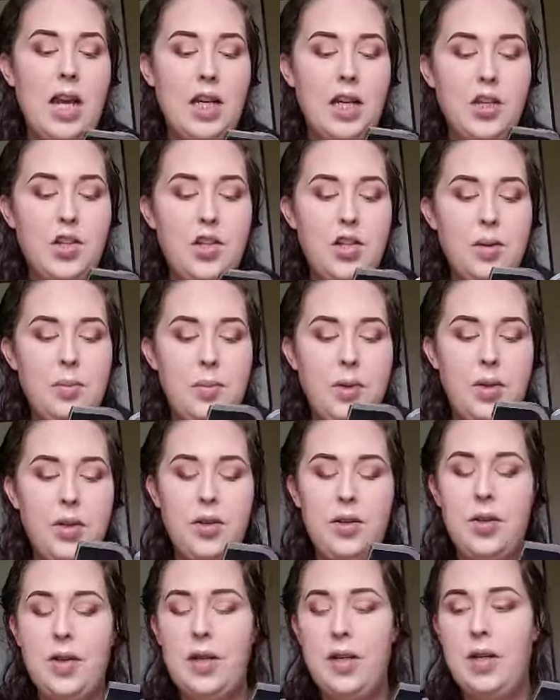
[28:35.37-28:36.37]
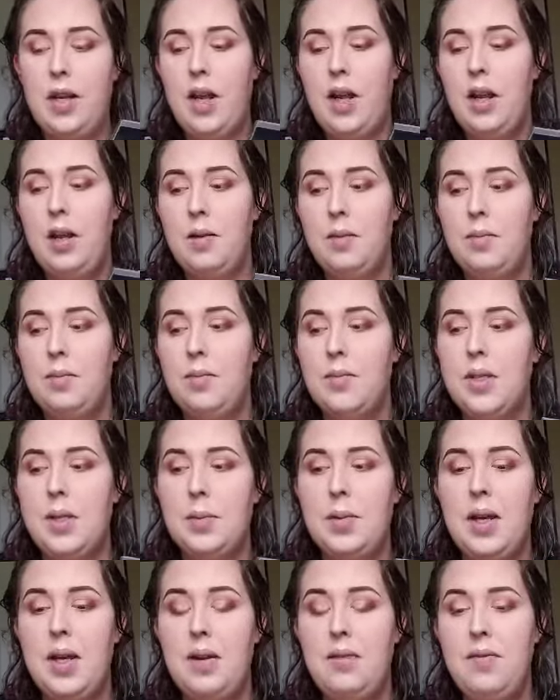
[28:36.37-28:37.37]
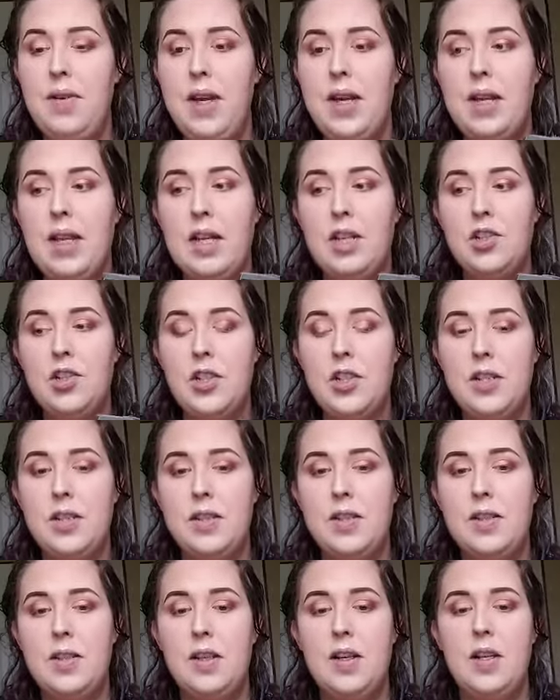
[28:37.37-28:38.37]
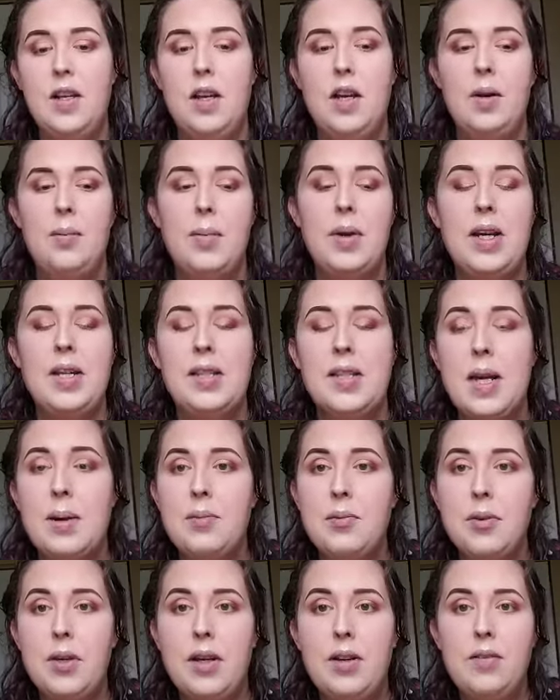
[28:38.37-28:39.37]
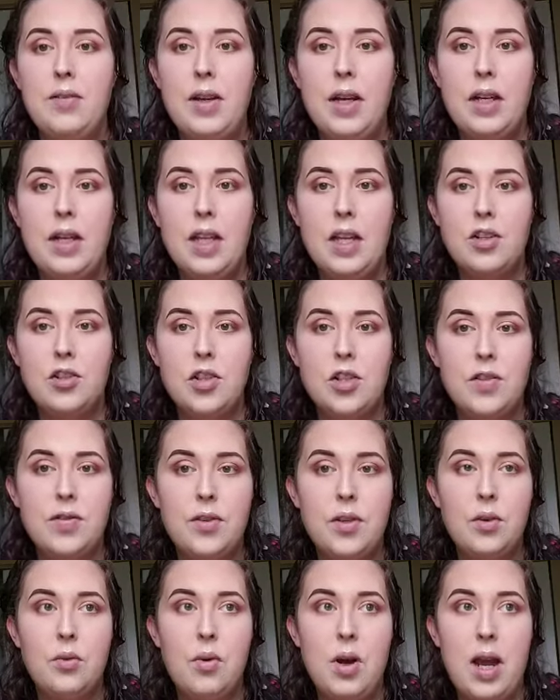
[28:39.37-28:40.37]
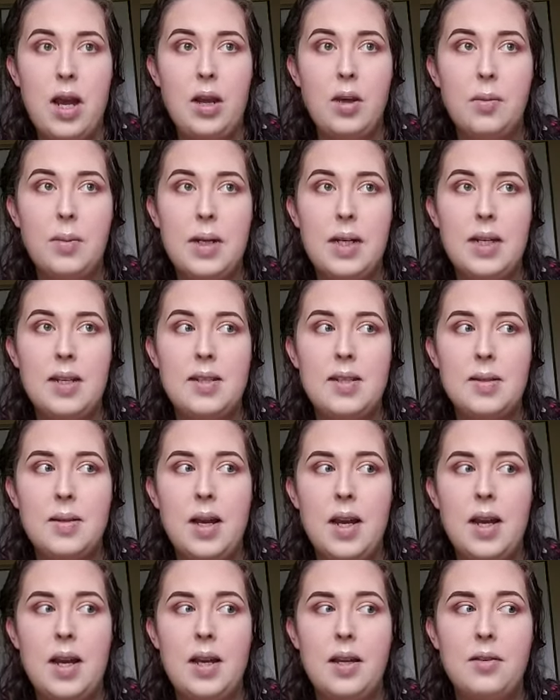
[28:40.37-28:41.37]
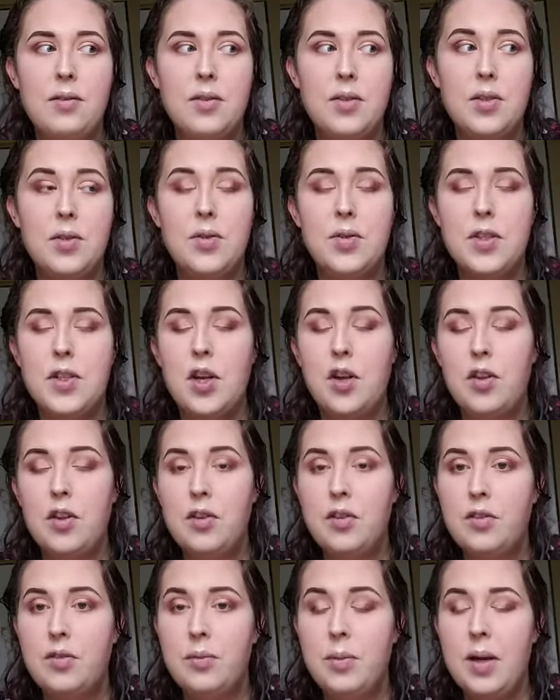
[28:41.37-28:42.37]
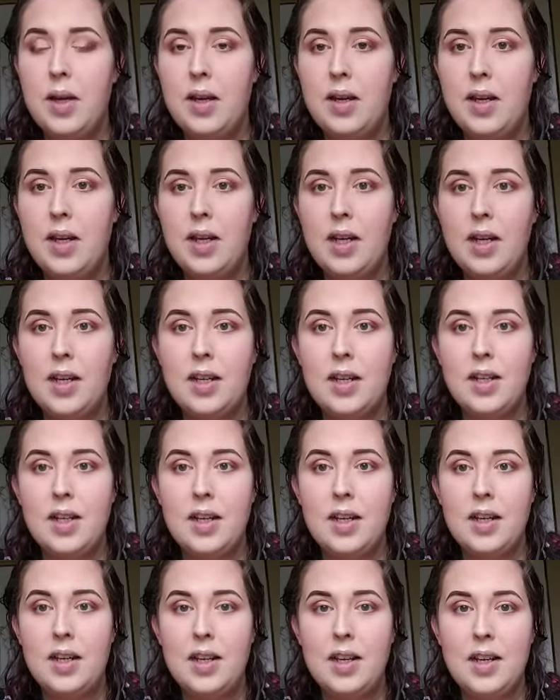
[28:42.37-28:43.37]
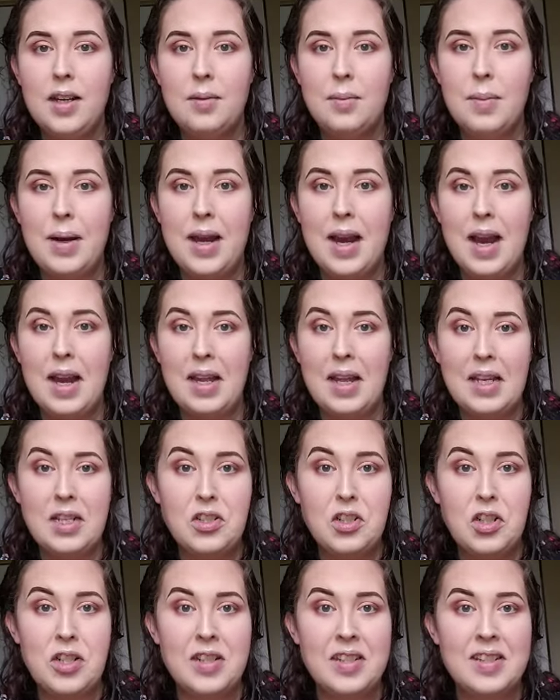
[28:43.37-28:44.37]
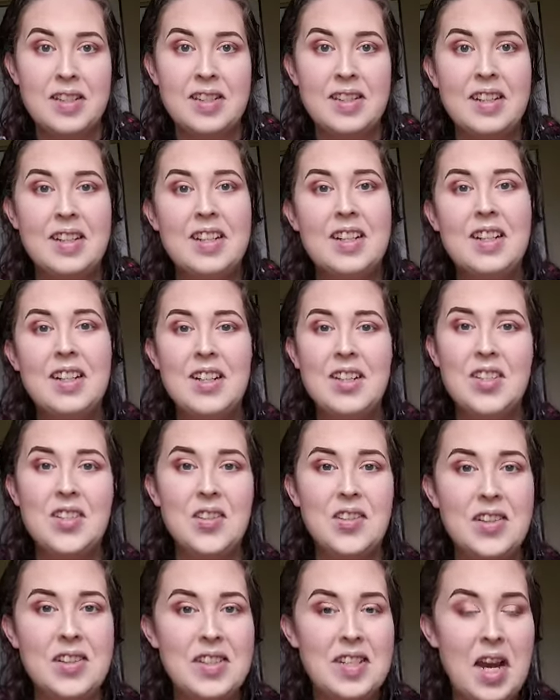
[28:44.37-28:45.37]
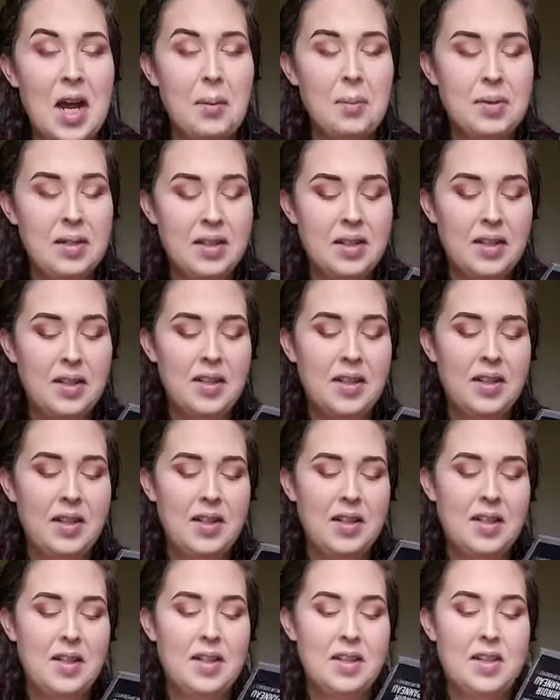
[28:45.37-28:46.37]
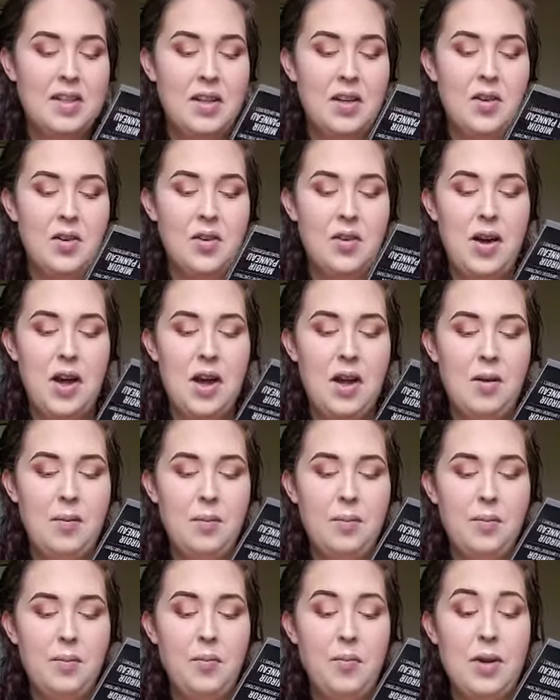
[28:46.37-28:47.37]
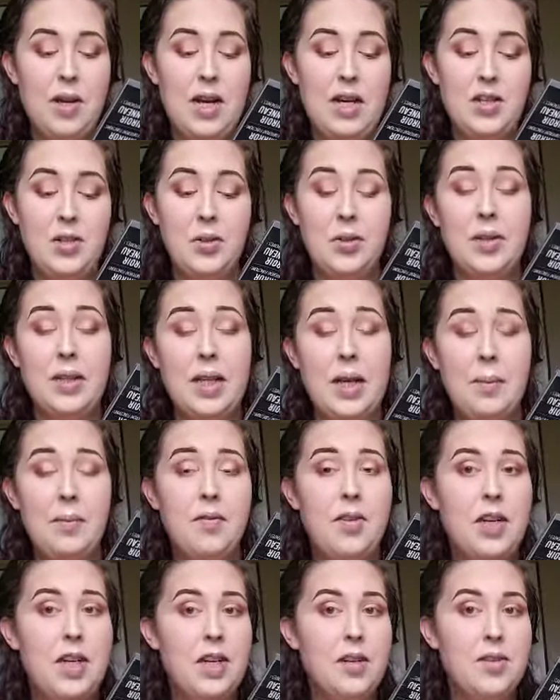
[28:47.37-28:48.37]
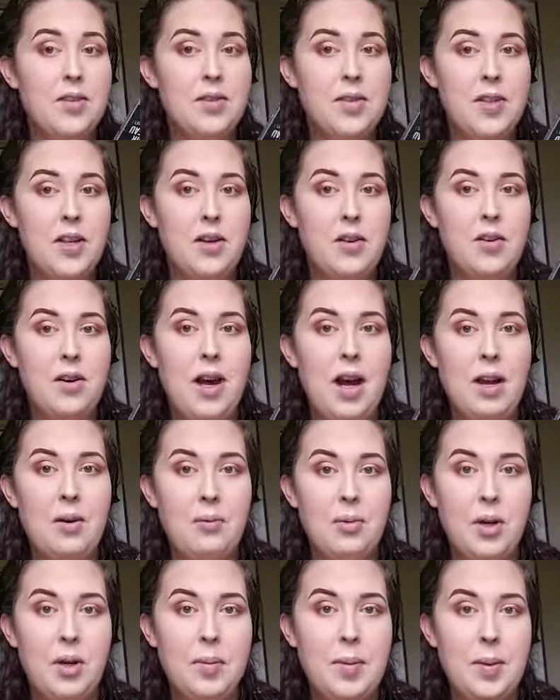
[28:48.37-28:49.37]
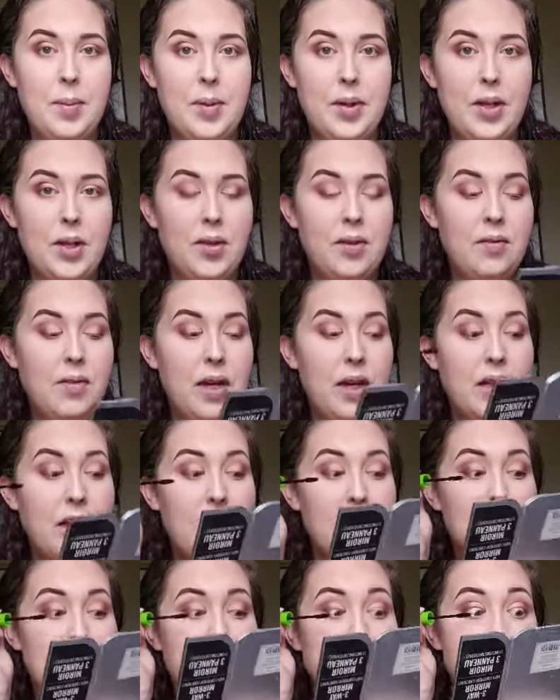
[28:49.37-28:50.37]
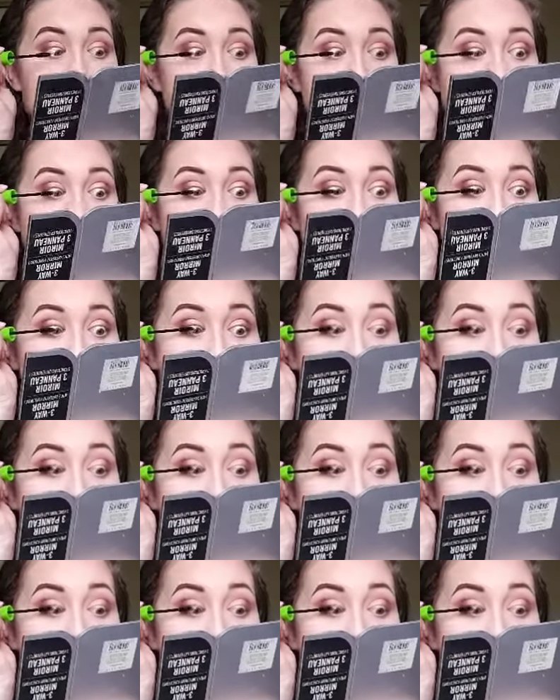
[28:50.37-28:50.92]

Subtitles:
I usually put on some kind of fake lashes, but I stopped wearing fake lashes for a while because I was losing all of my eyelashes, so I stopped. So when I do glam videos though, I will be putting on fake lashes.